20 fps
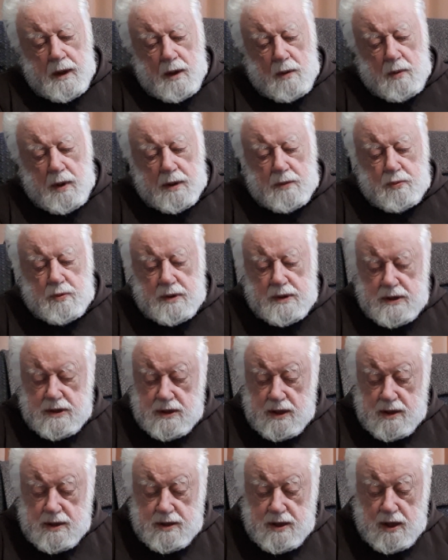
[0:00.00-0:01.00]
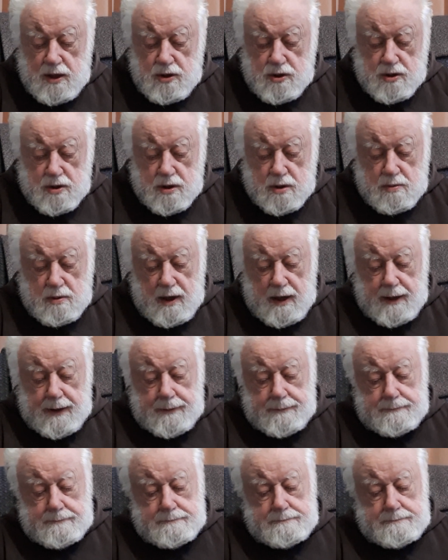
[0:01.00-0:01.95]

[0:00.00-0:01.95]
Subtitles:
what his intentions were.